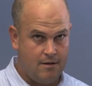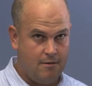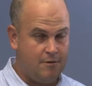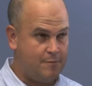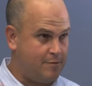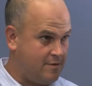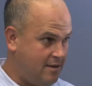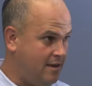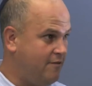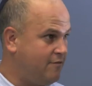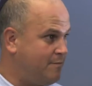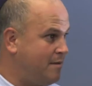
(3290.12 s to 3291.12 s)
It was
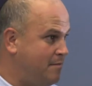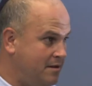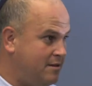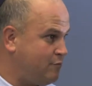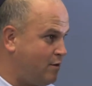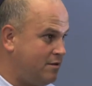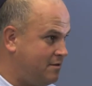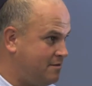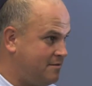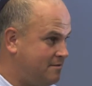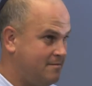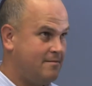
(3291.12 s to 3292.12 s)
perceived by many Israelis
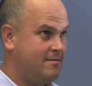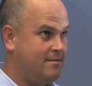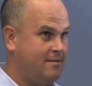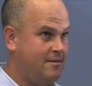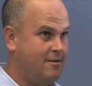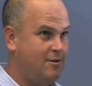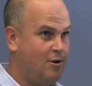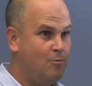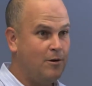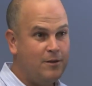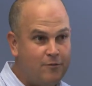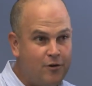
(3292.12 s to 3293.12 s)

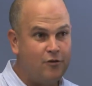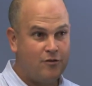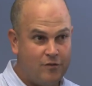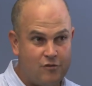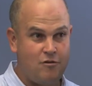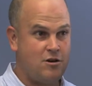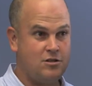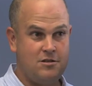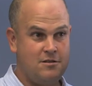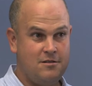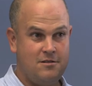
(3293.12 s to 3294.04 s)
we're on the verge of destruction.